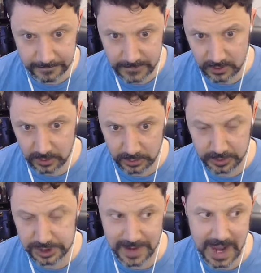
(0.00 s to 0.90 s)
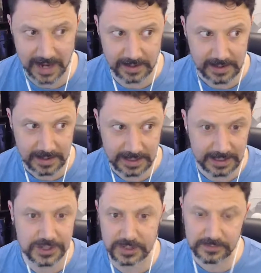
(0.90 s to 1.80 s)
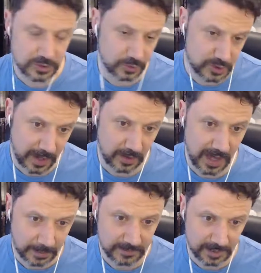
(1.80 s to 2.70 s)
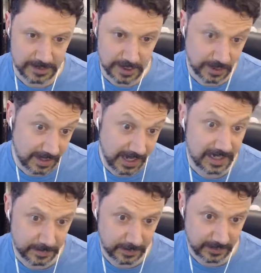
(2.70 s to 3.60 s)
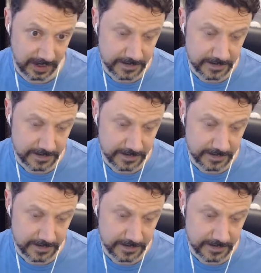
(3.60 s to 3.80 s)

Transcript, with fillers: So you would track each individual spell, how many times you can cast it per day